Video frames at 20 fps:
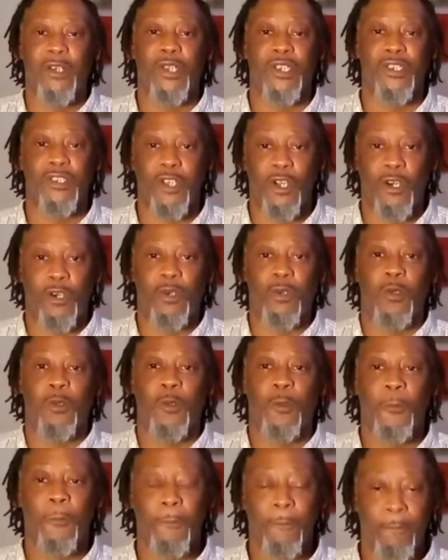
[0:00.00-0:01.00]
his
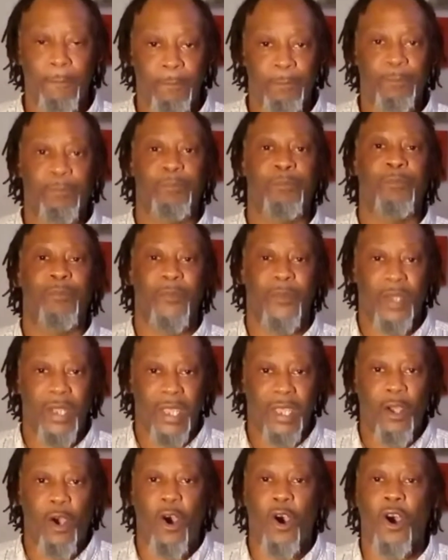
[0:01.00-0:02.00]
whole
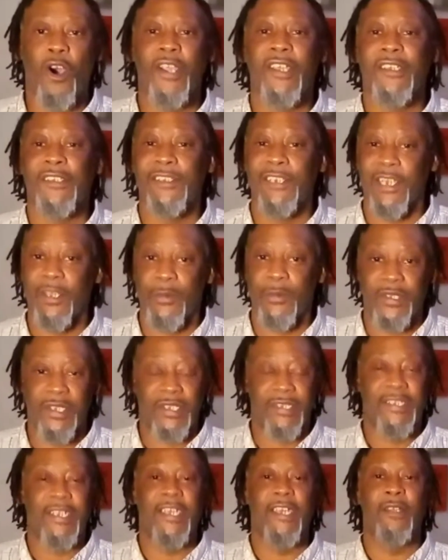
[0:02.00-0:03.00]
all his secrets
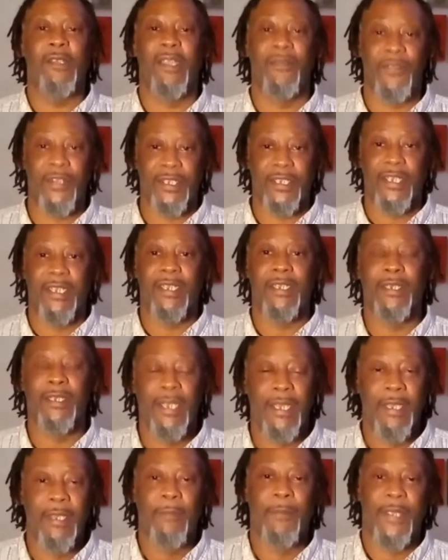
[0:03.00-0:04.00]
and tell everything,
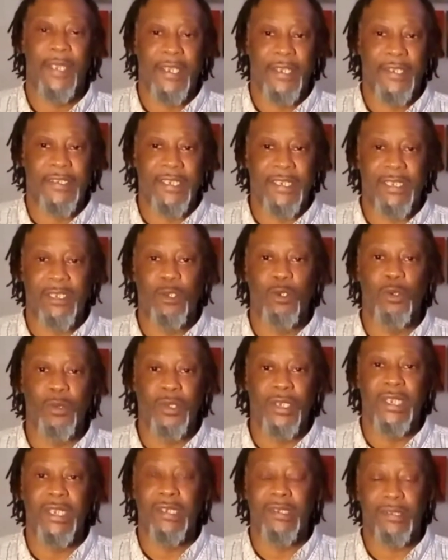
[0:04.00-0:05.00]
because he do
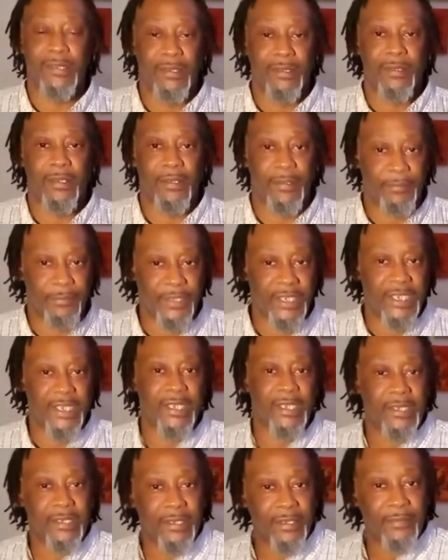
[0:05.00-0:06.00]

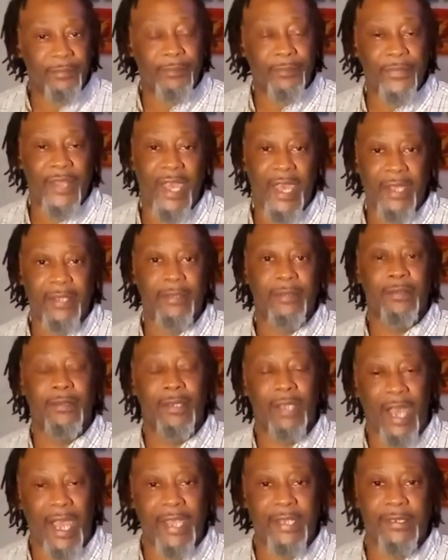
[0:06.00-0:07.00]
need that
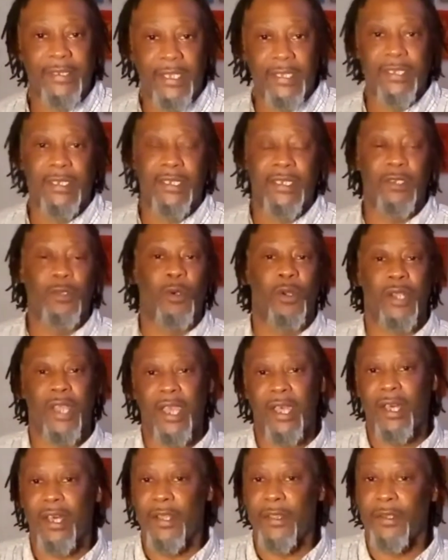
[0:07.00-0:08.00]
identity or
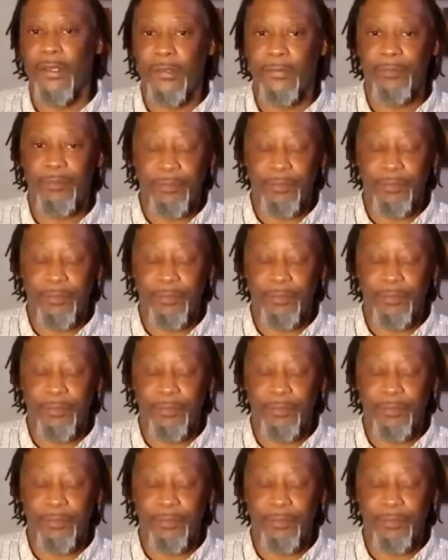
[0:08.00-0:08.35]
that other